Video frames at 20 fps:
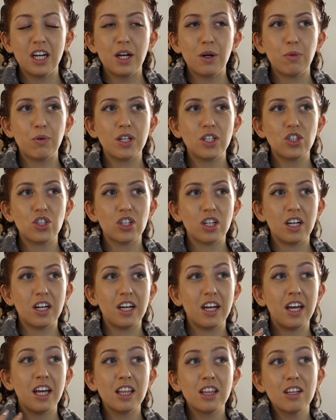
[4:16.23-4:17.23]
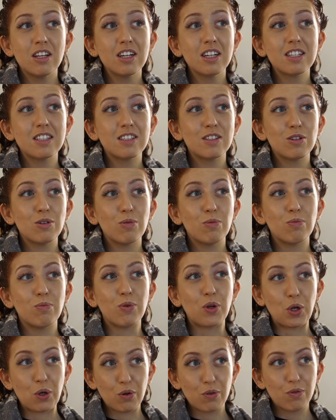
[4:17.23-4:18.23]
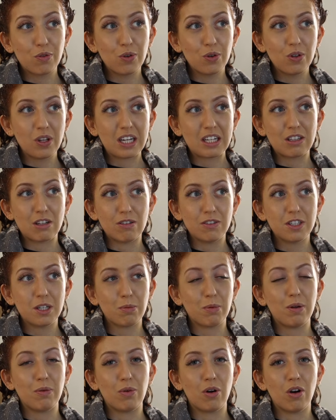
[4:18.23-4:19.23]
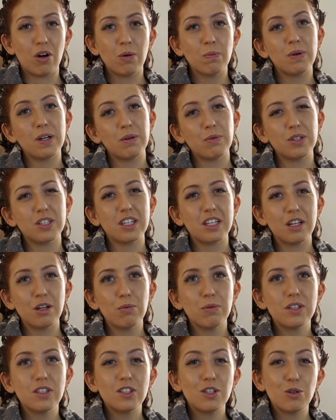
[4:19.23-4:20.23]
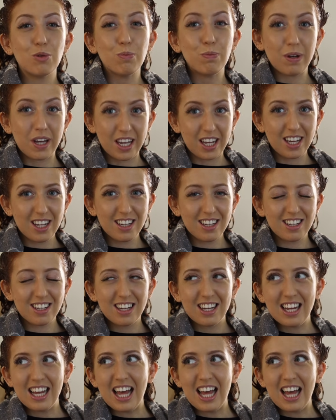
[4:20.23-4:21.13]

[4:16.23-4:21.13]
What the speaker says: which it looked beautiful, like, don't take me wrong, but it was a little bit too pink,